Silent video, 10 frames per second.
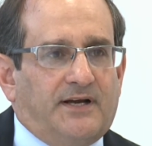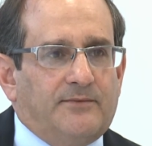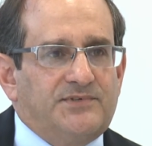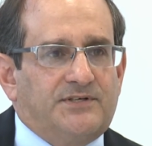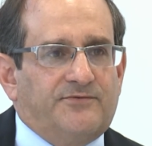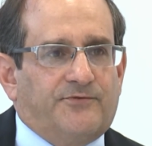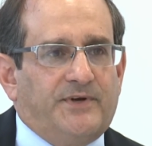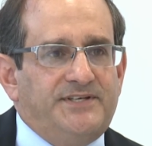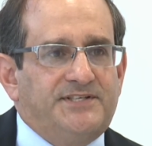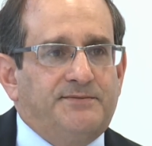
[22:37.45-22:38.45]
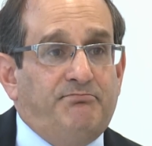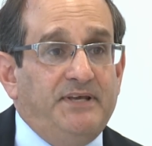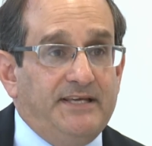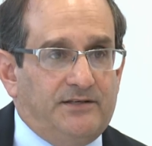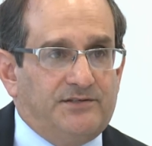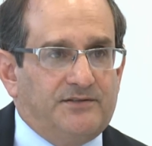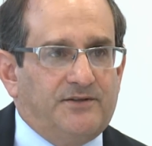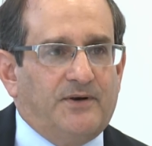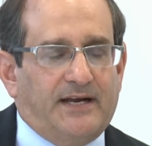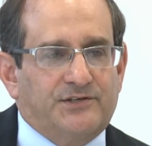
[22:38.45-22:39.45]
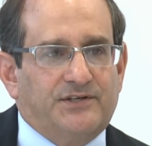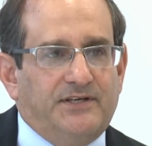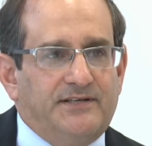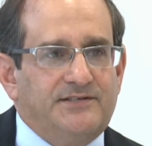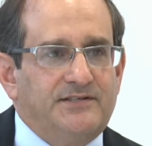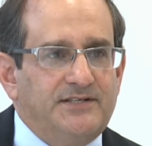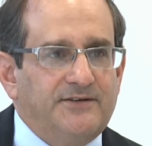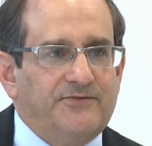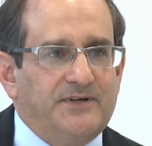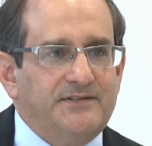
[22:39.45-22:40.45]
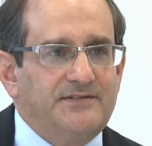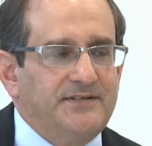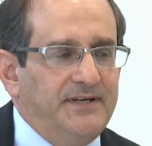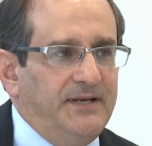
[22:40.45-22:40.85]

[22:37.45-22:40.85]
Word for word: comes to free speech, there actually is a difference.